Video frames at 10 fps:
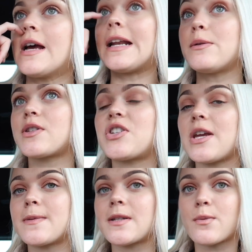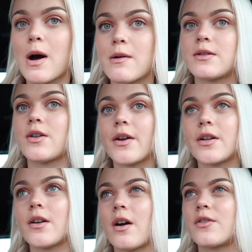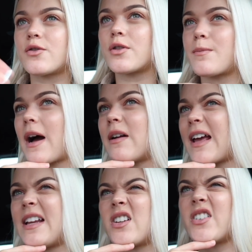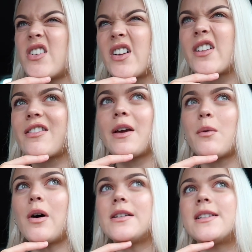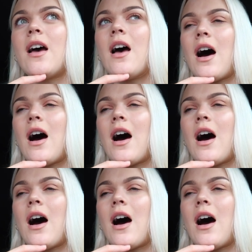and it was the cheapest as well, it was £900, £899 I think it was,